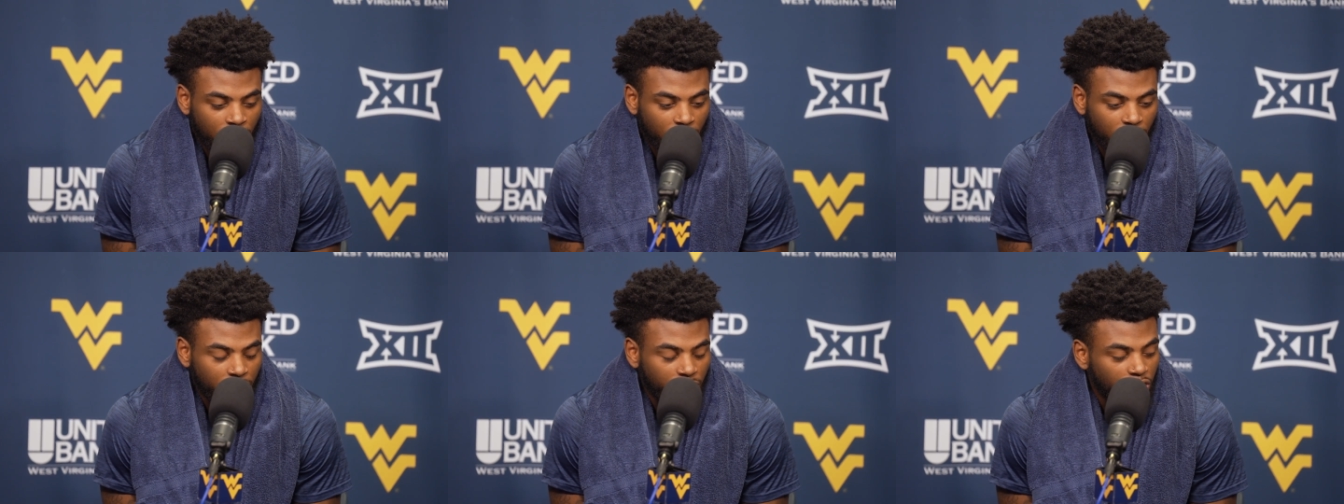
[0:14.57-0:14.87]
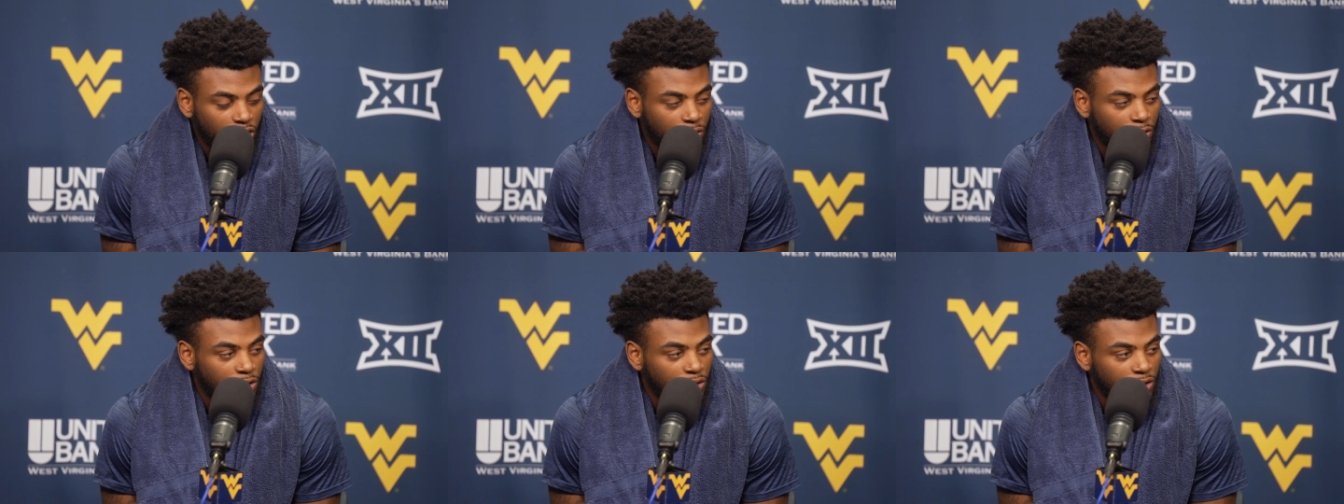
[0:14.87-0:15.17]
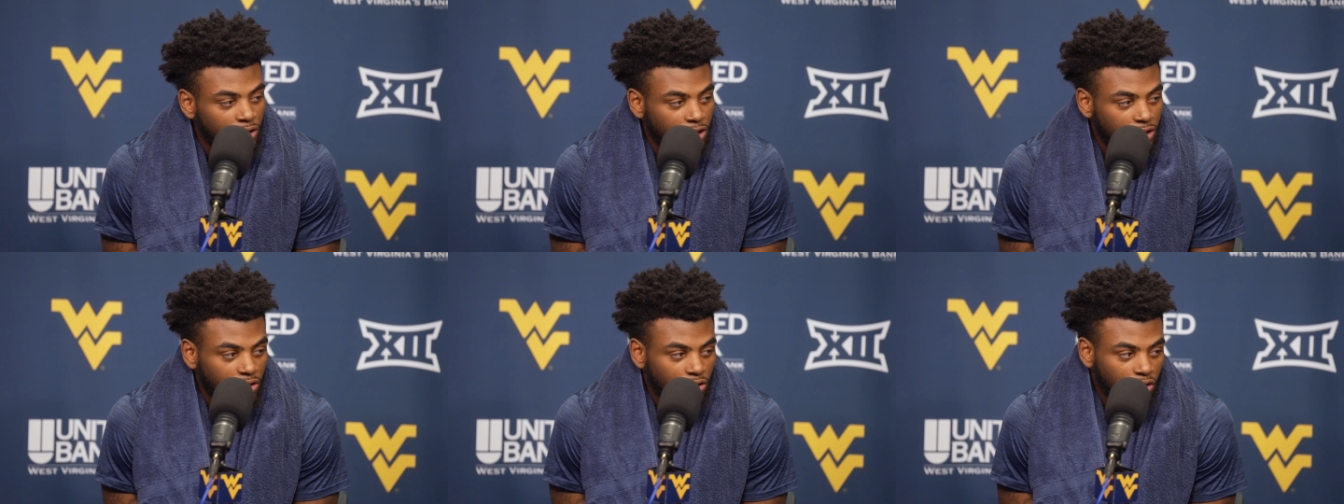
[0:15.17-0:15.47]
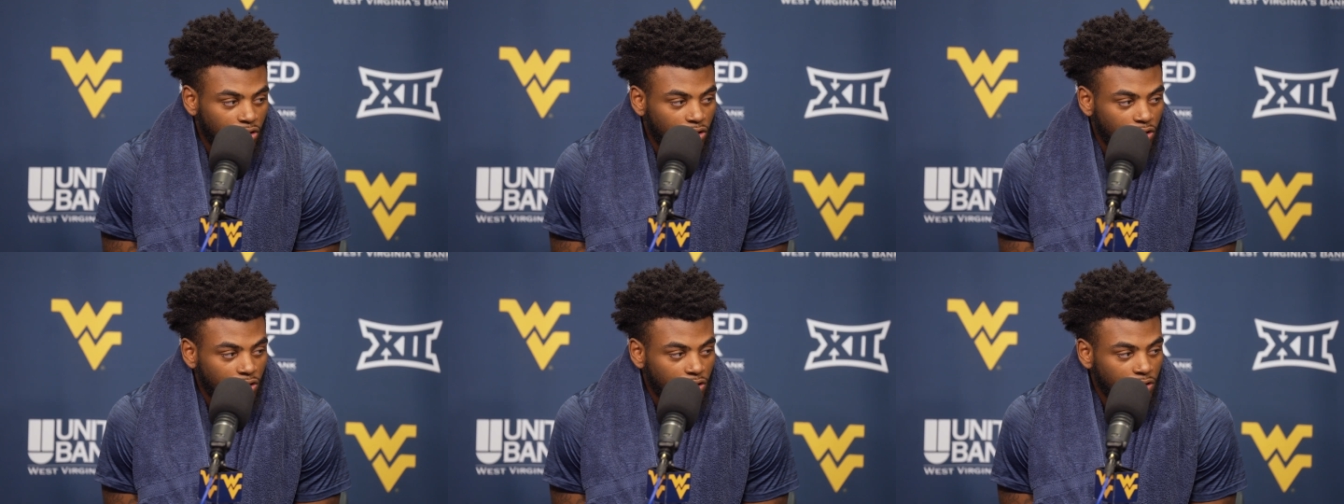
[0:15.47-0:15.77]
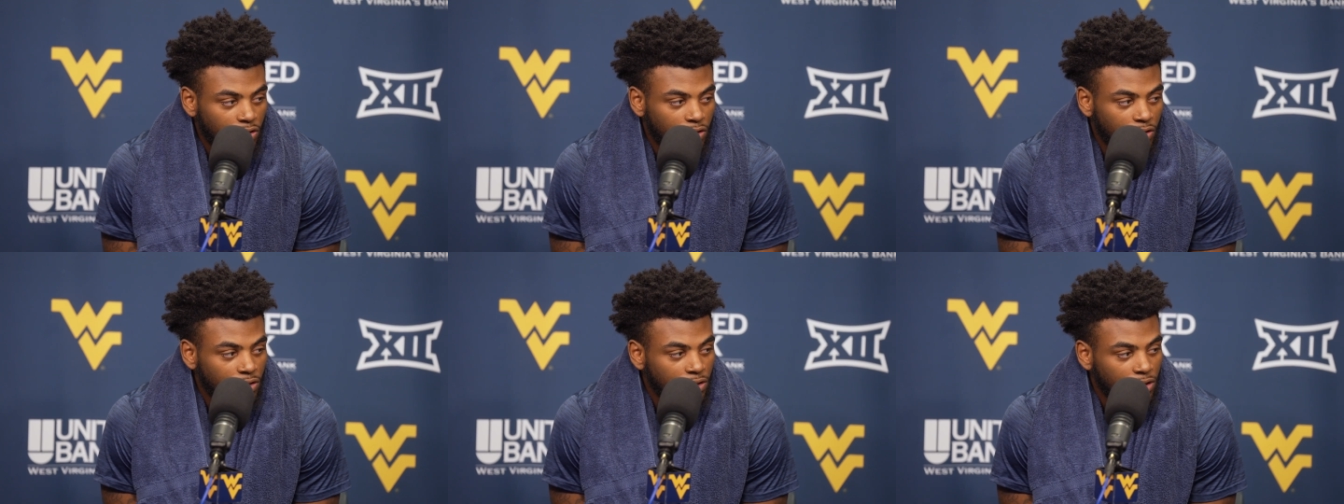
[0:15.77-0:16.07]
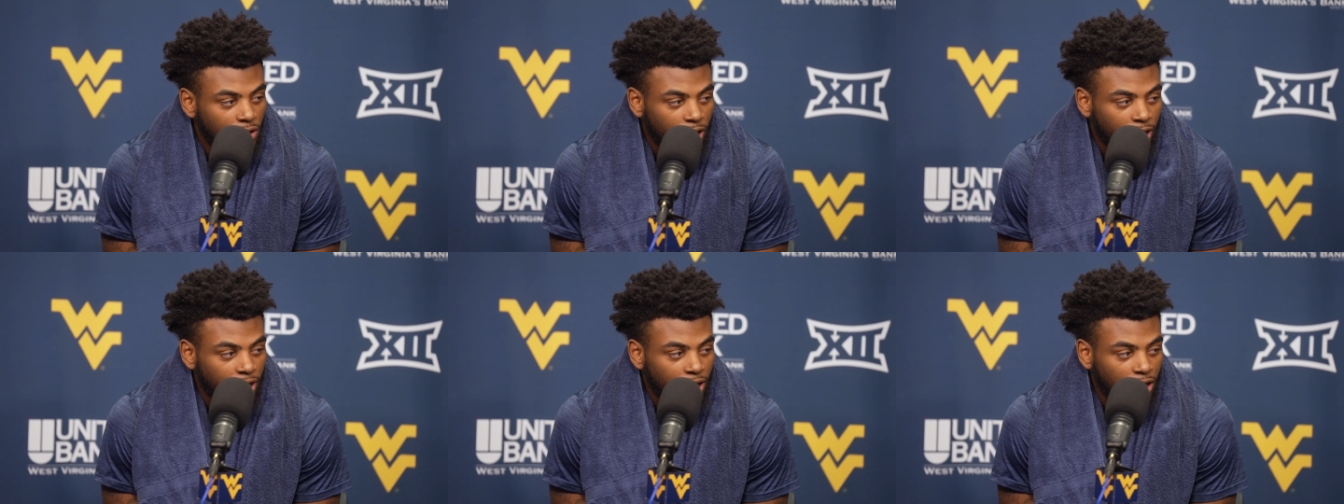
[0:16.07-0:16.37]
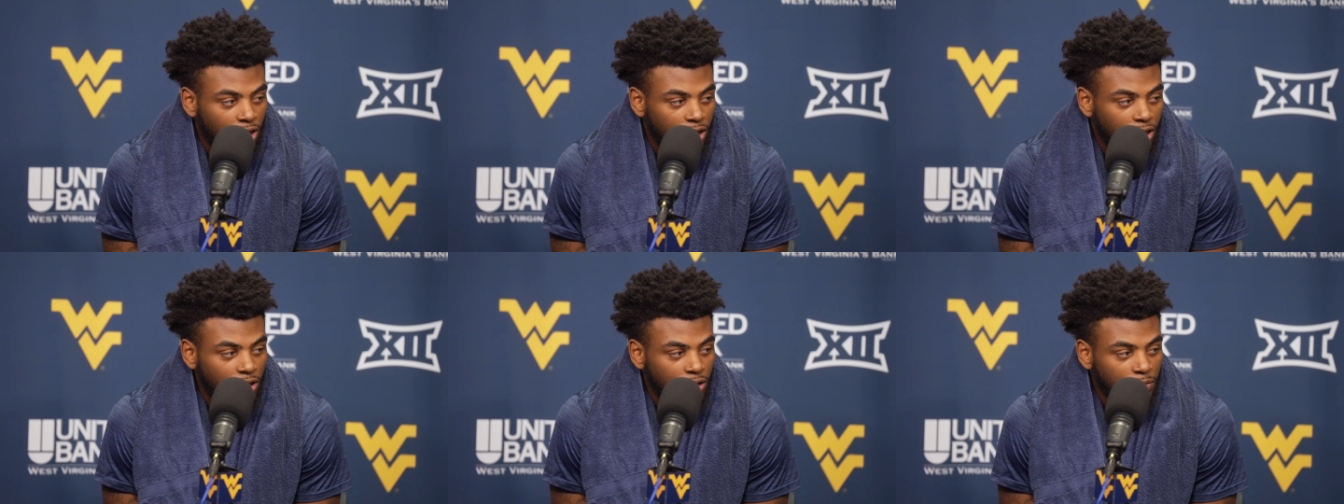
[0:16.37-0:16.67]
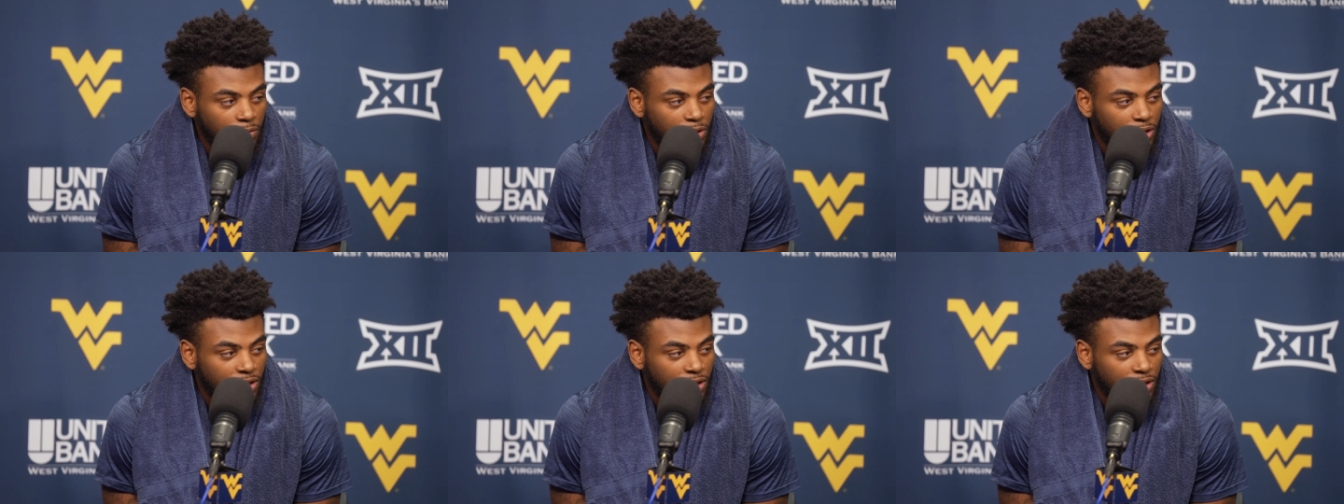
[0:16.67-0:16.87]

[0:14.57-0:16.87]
control what you can control, and um,